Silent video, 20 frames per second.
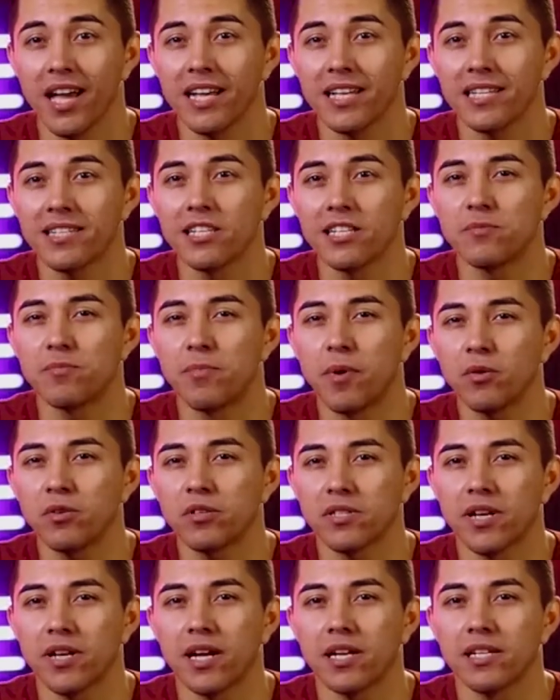Since both
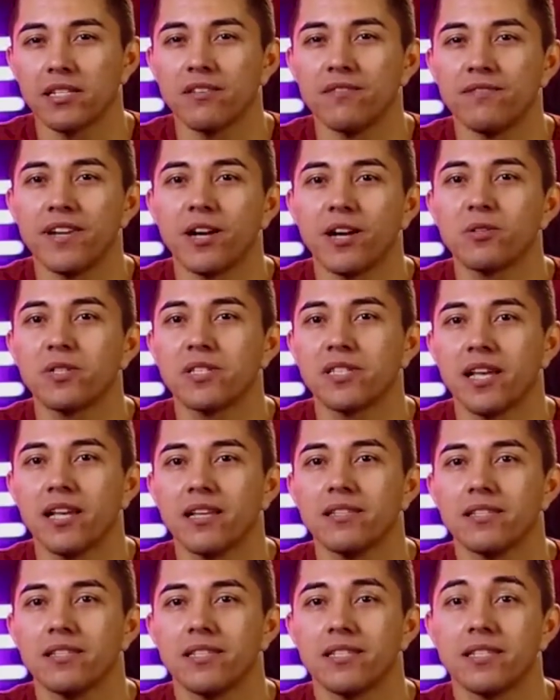sides have now
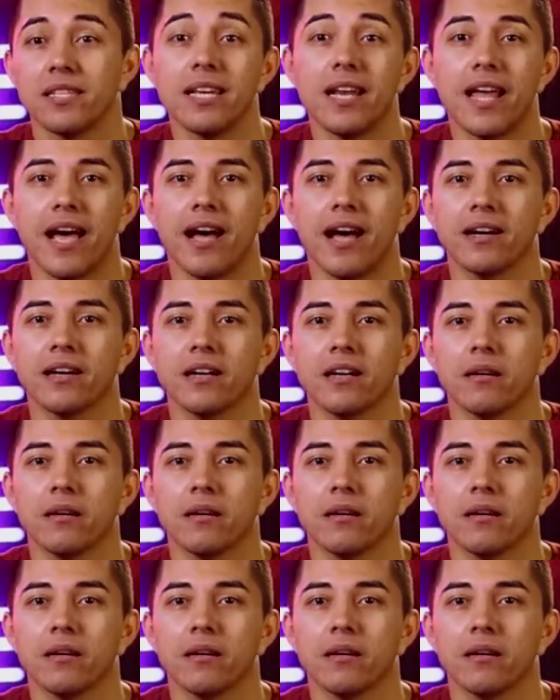sent SYN-ACK